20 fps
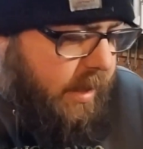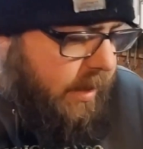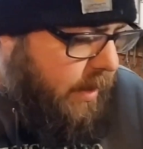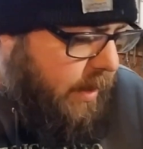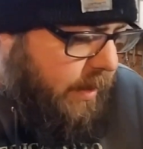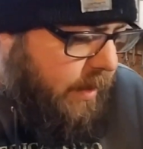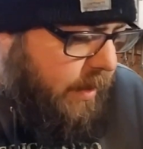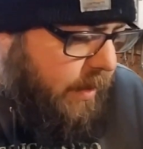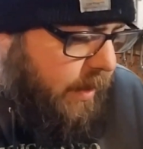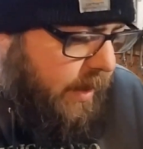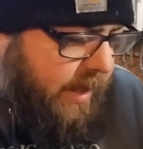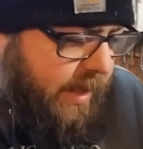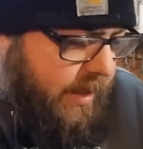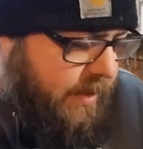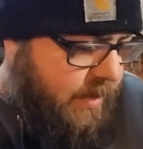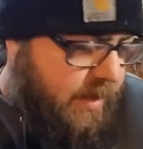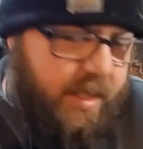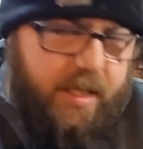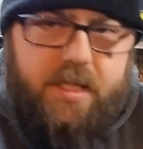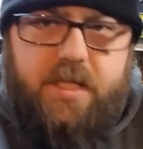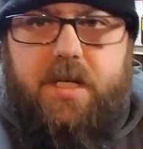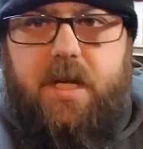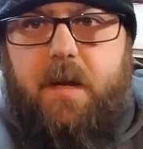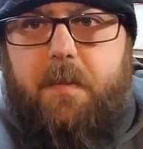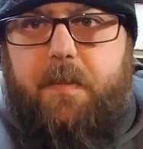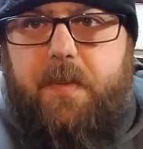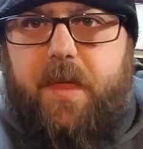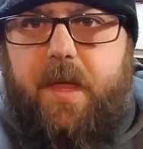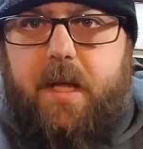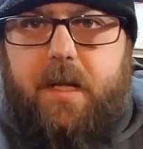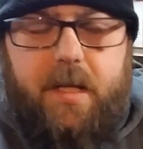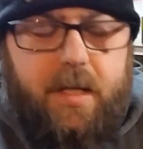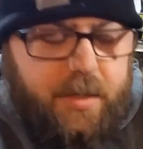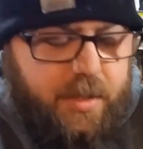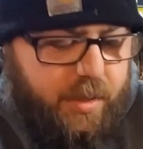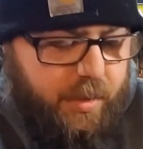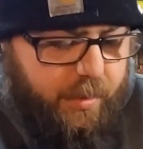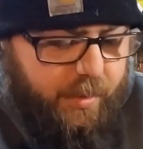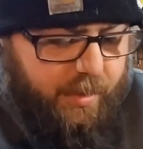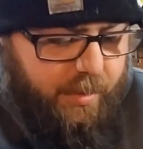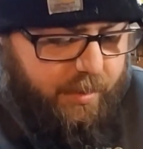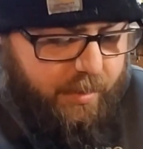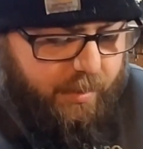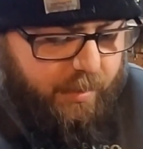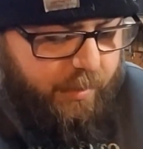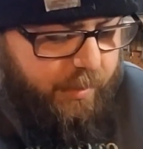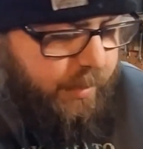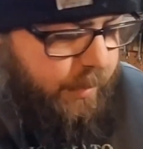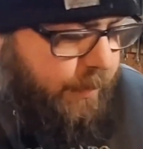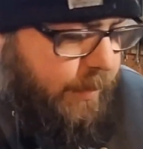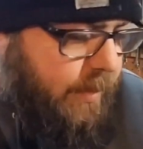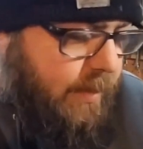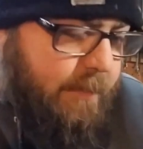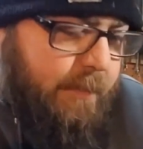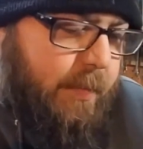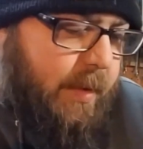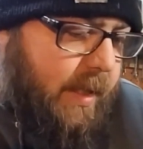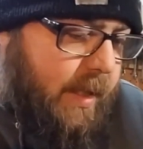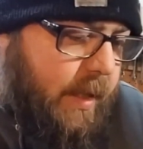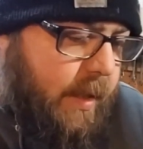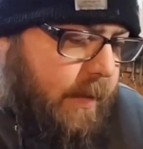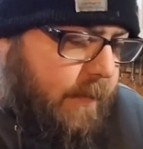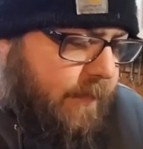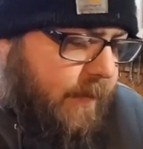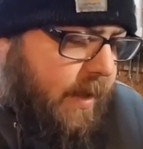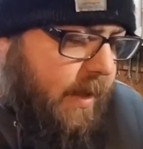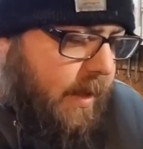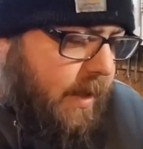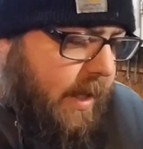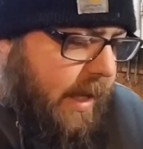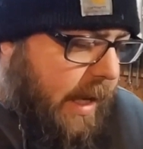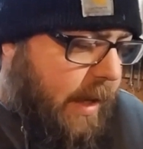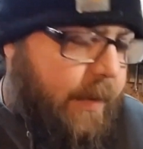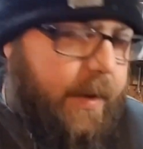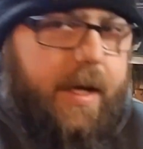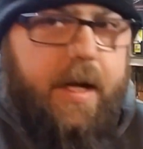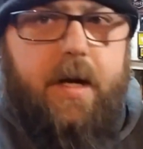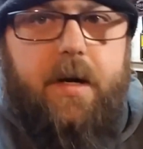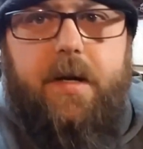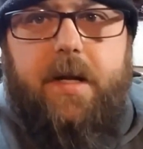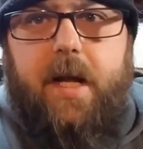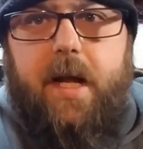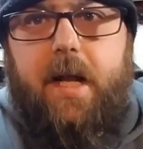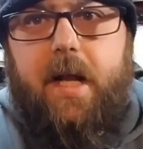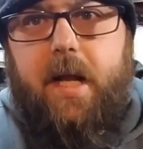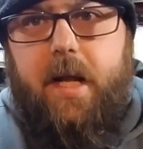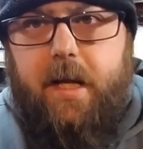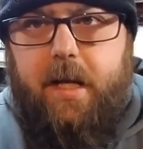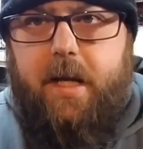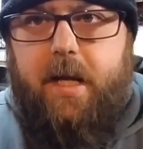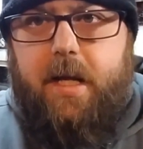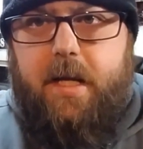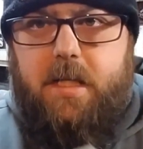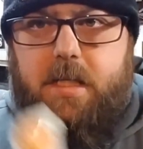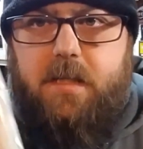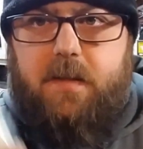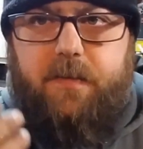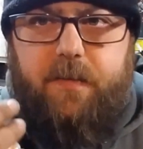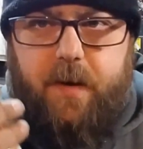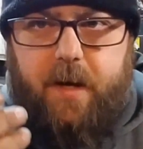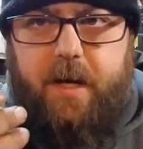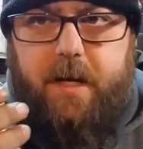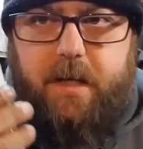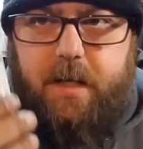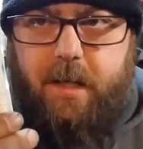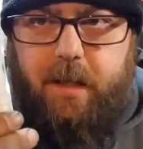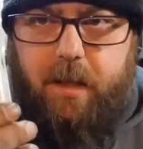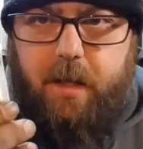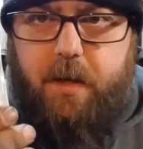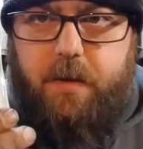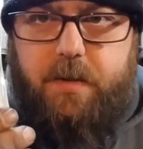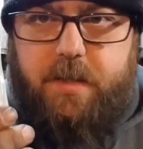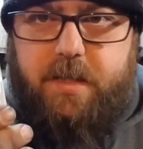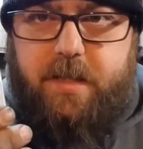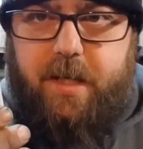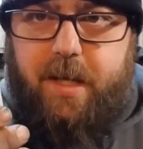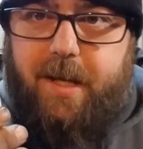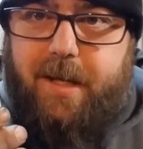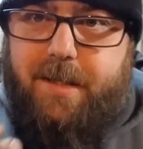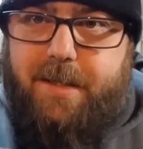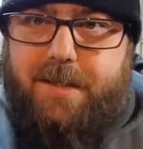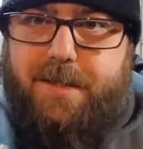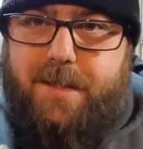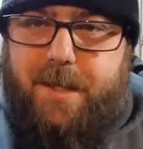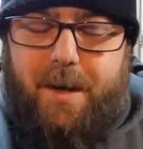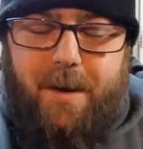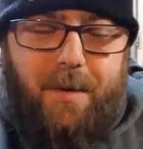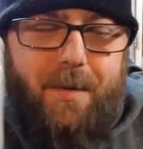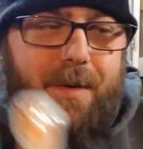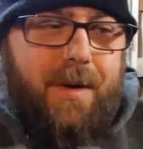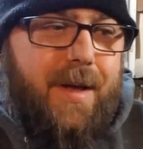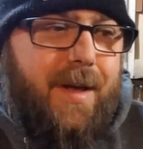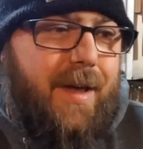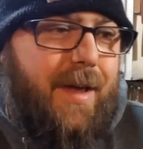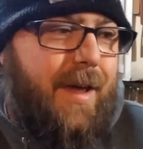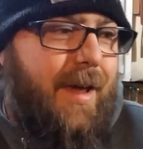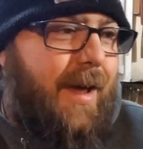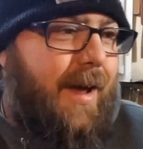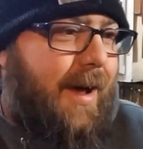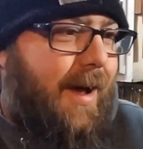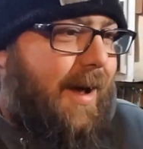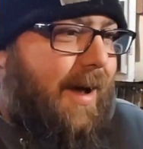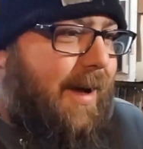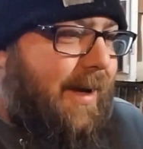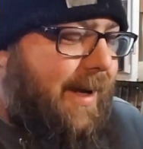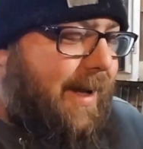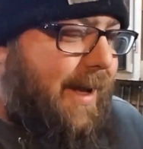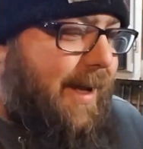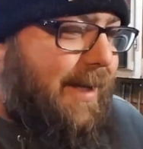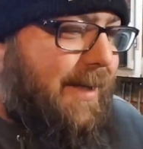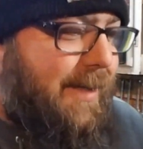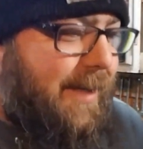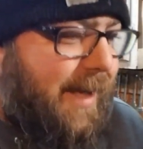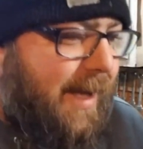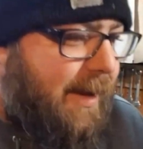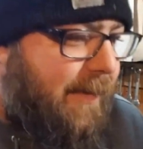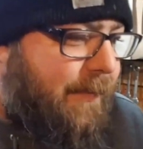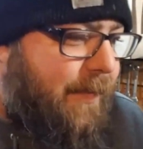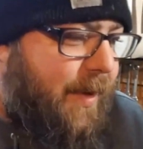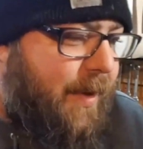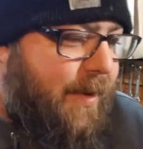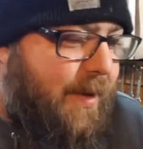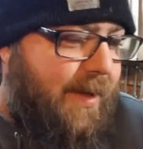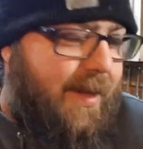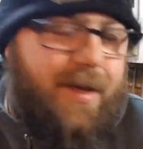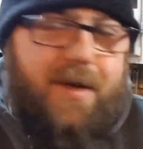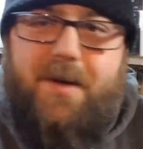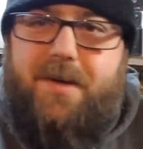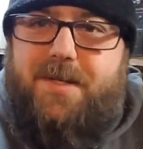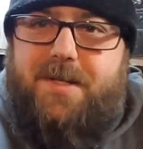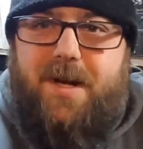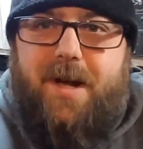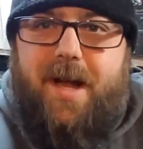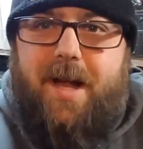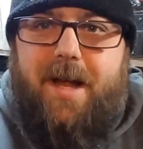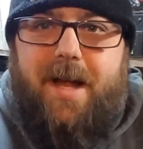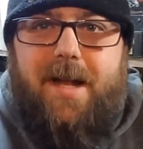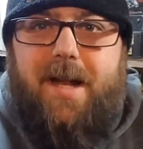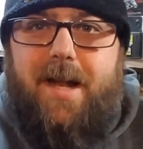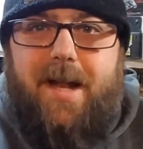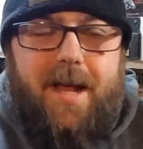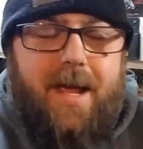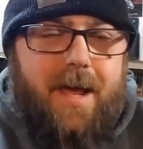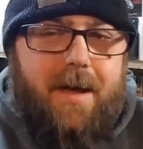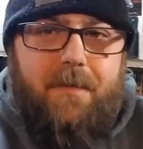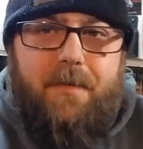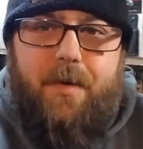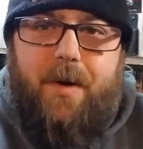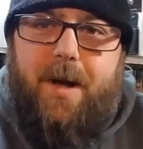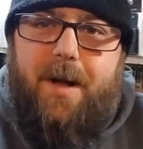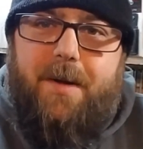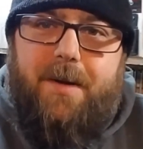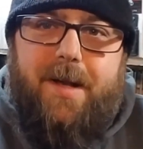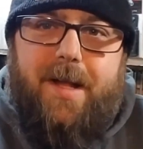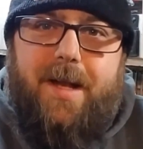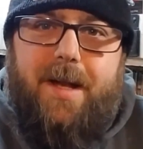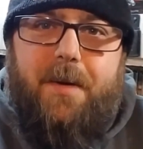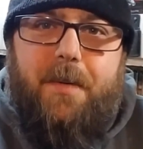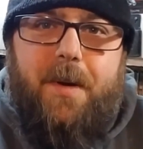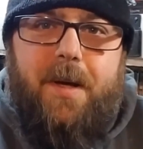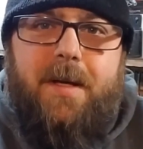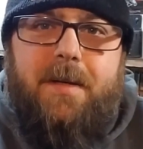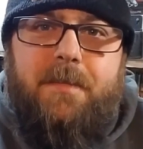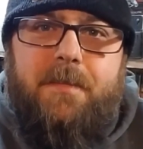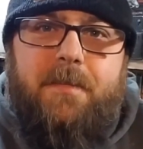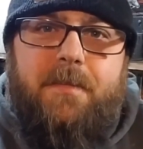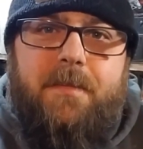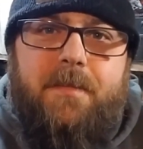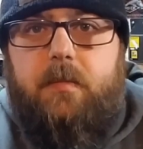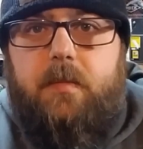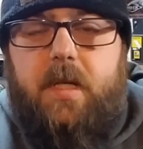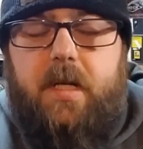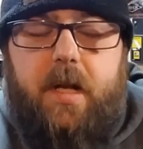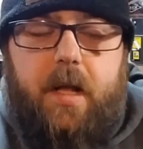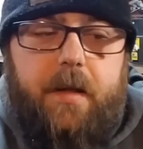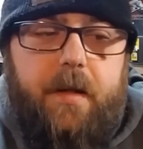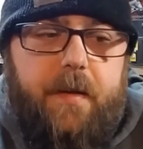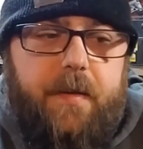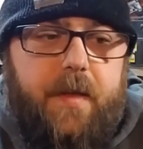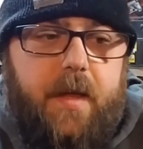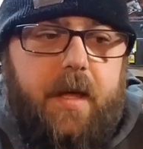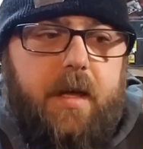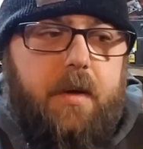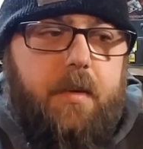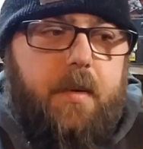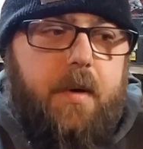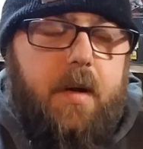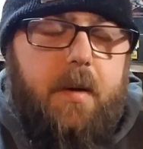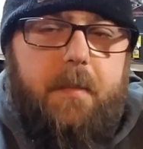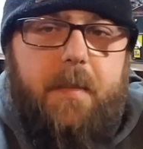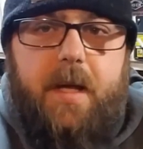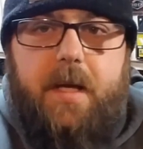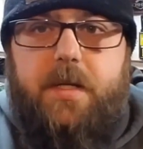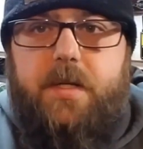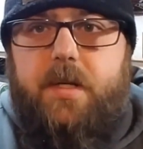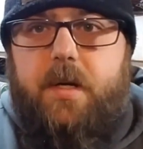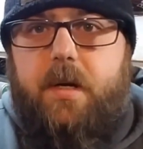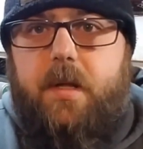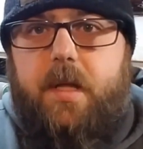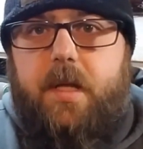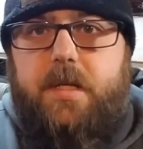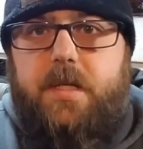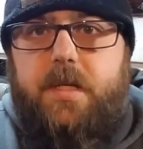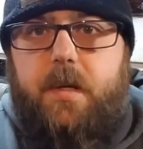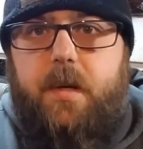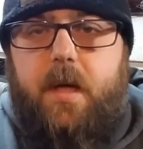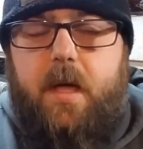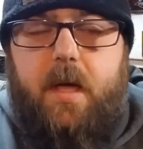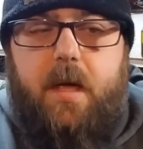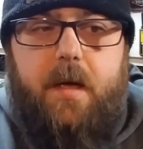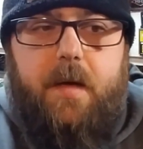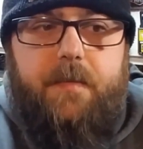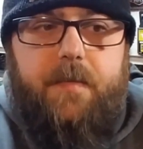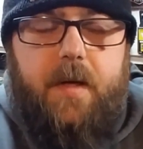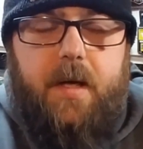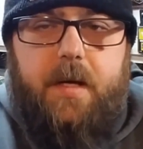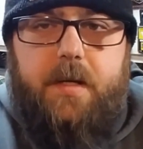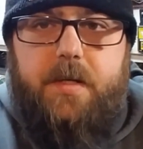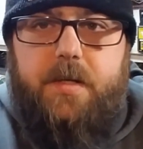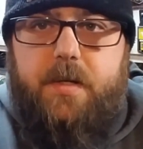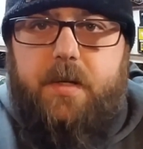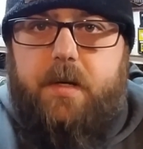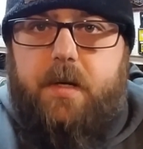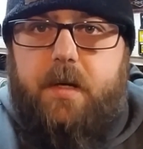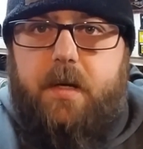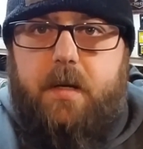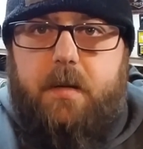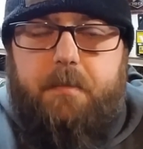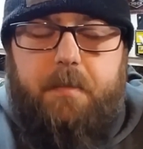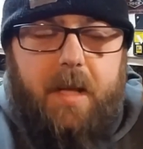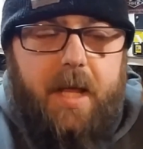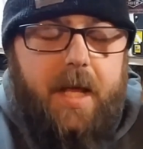Another easy, cheap thing that you can do, you wouldn't believe how entertaining kids find glow sticks. So get a few of those. They're handy to have around anyway. Another thing, you want to make sure that you have extra